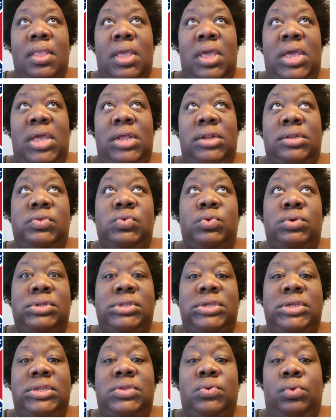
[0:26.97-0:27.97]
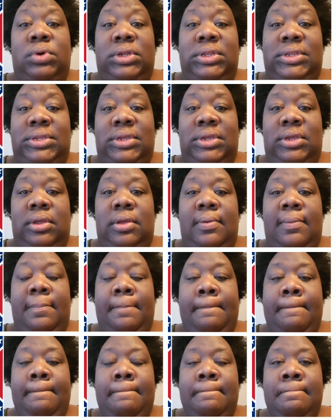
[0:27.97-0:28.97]
in 2020.
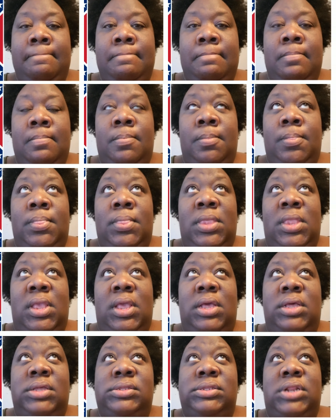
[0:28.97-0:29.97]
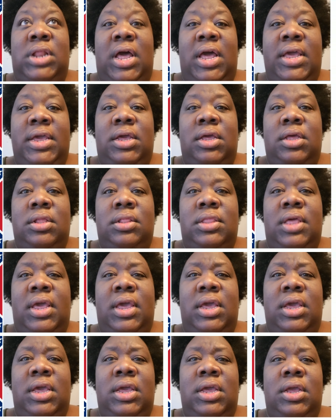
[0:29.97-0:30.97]
It's like
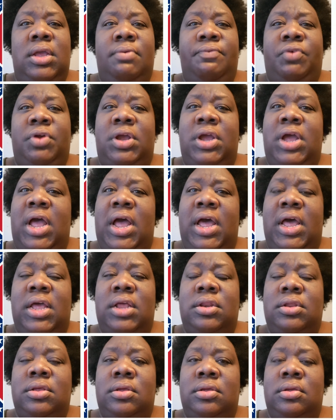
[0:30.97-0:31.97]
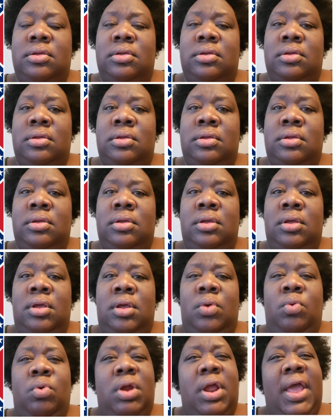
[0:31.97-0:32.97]
they forgot,
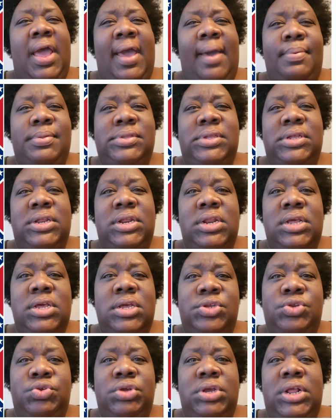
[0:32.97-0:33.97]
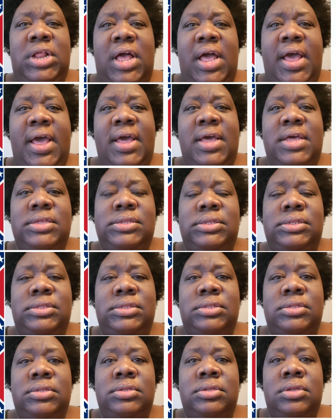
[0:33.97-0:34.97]
were absent in history
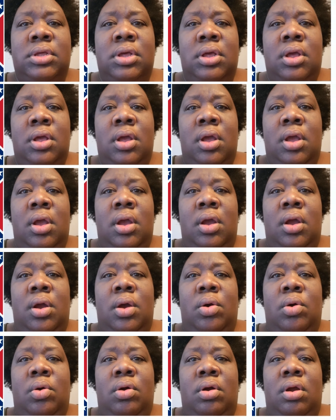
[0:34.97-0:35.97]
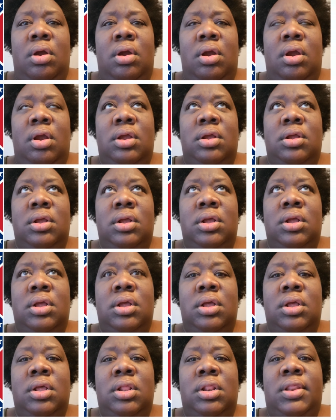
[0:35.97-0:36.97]
class, or
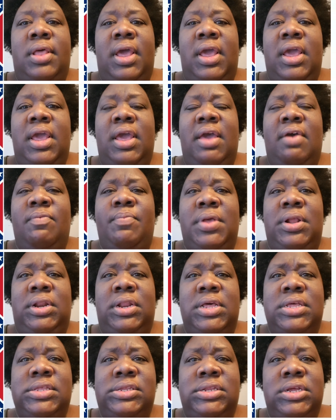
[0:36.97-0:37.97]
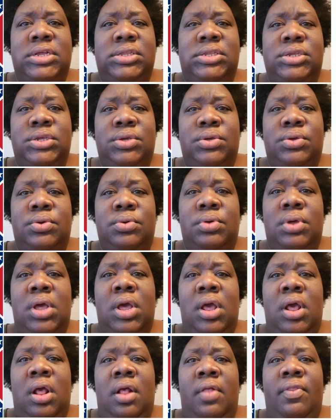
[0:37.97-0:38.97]
they have been listening to
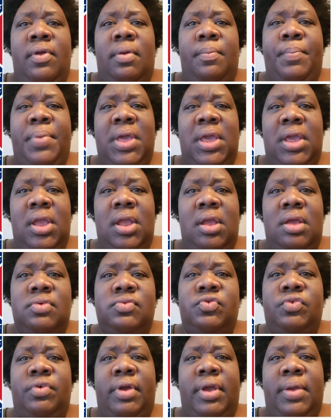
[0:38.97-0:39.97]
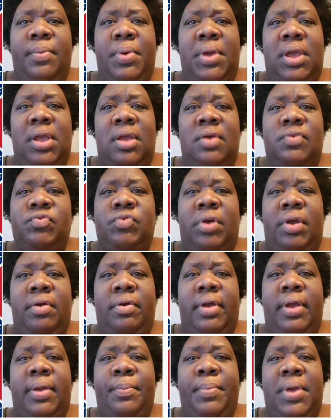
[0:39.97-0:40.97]
their parents, grandparents,
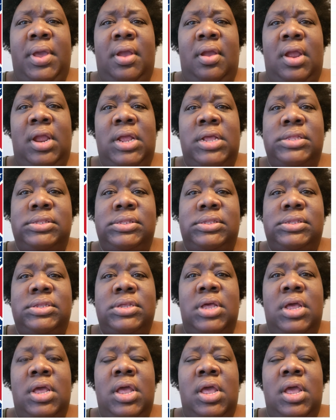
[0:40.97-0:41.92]
great-grandparents